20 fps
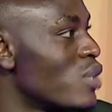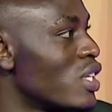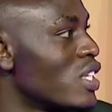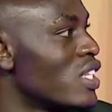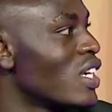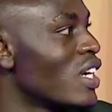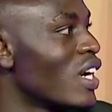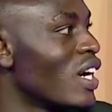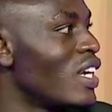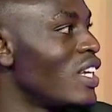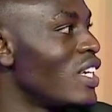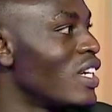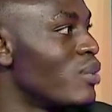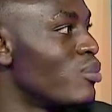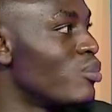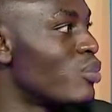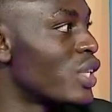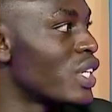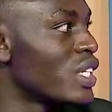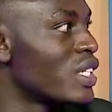basically
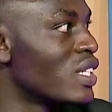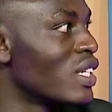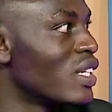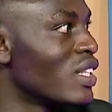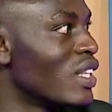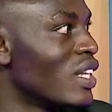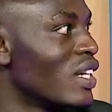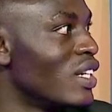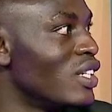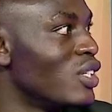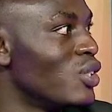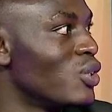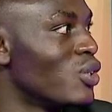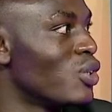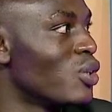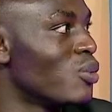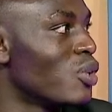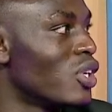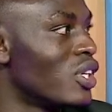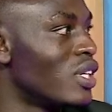embracing the new
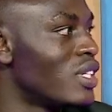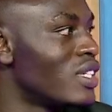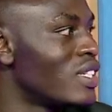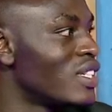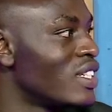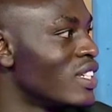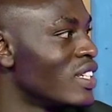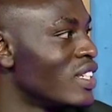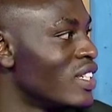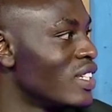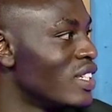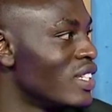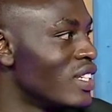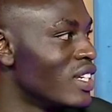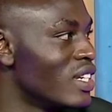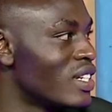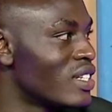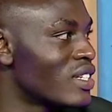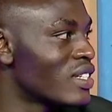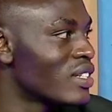normal. Oh,
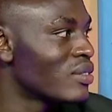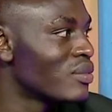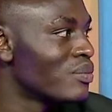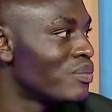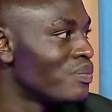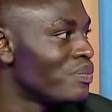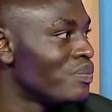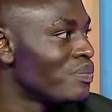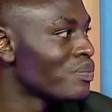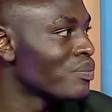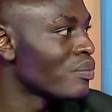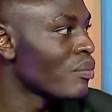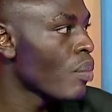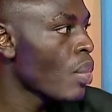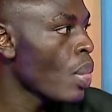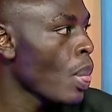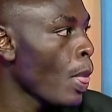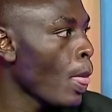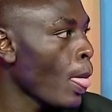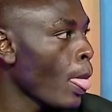absolutely. Yes. And you've
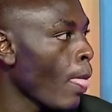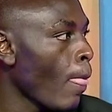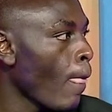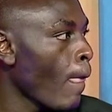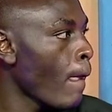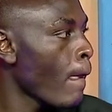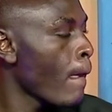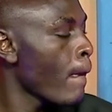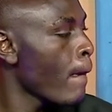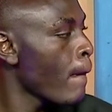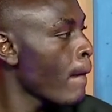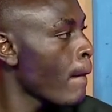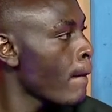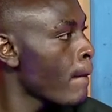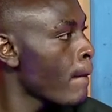mentioned something which is